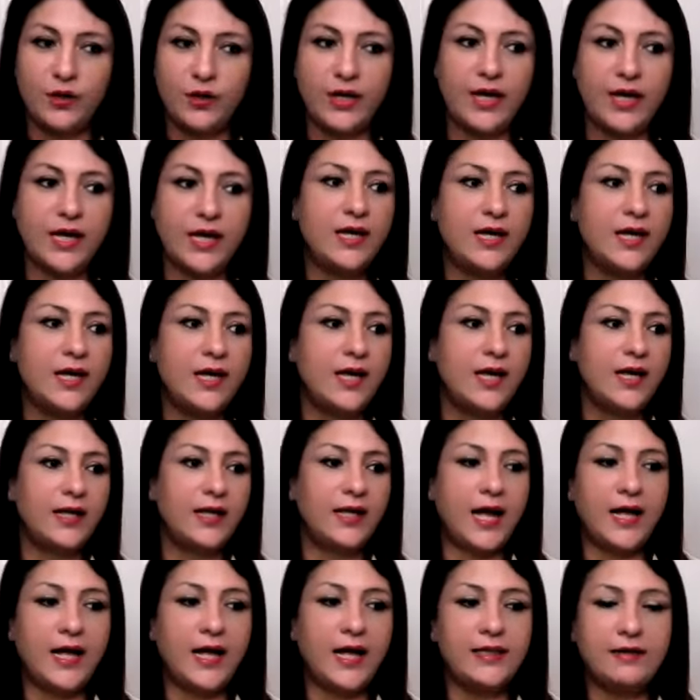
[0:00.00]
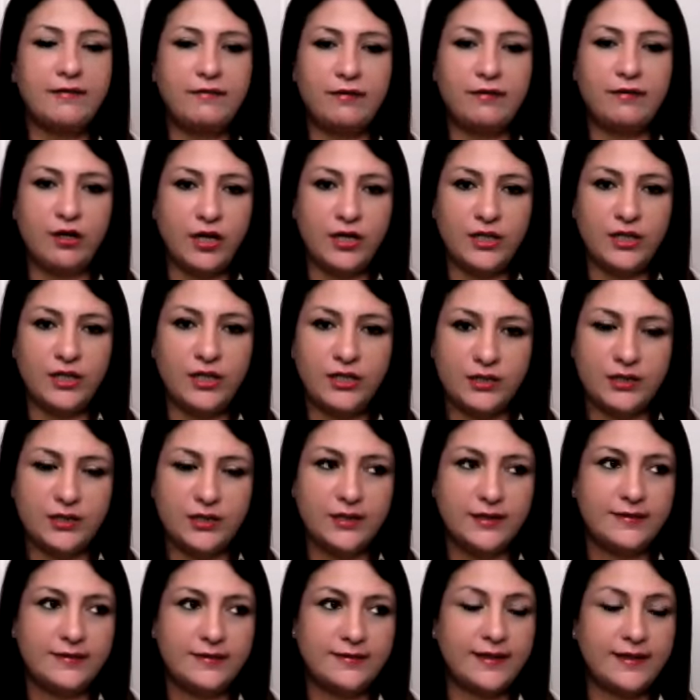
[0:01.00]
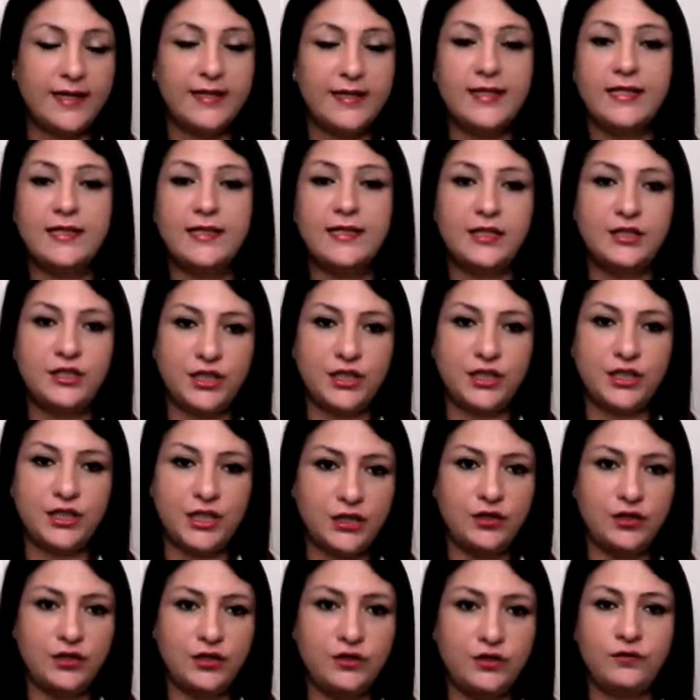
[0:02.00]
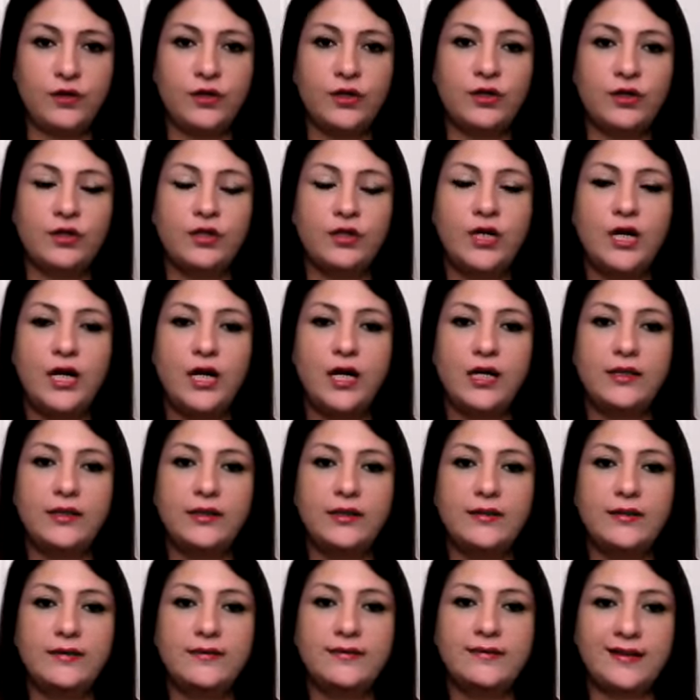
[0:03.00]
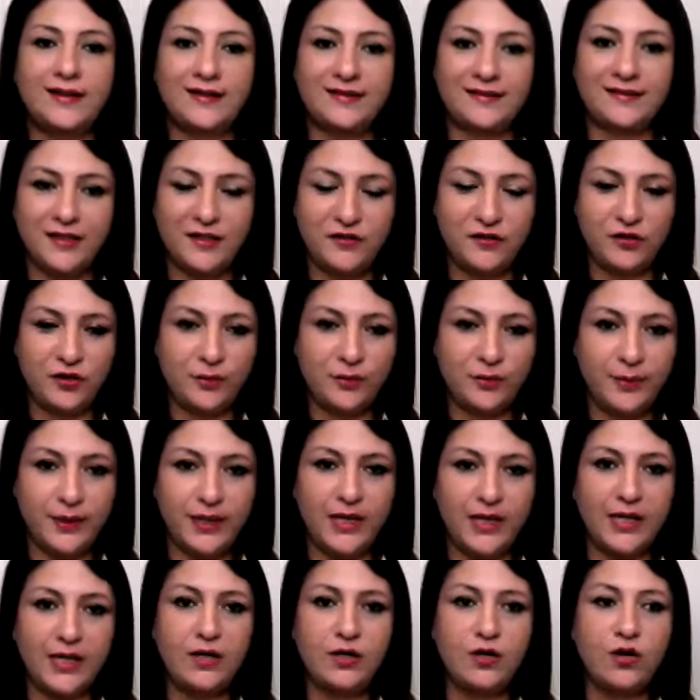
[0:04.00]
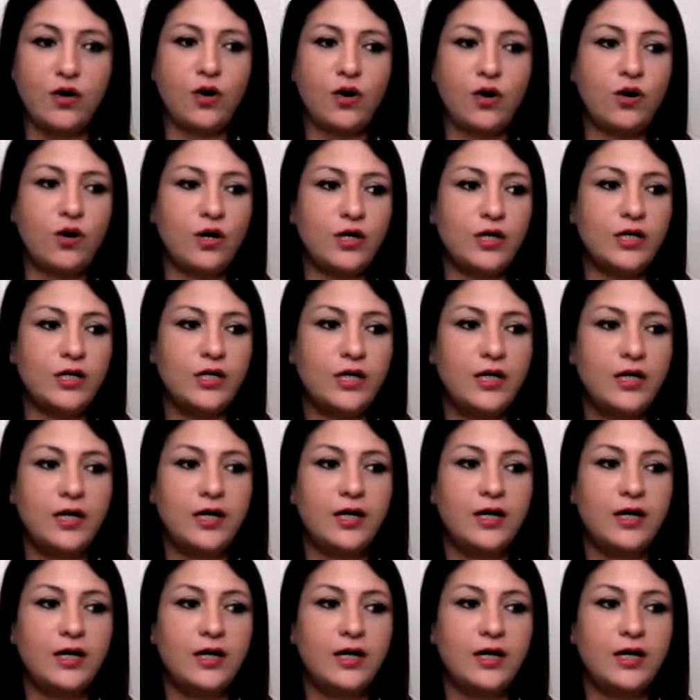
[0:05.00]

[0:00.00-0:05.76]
Okay? And they will not say that they're judging you for the success you're being or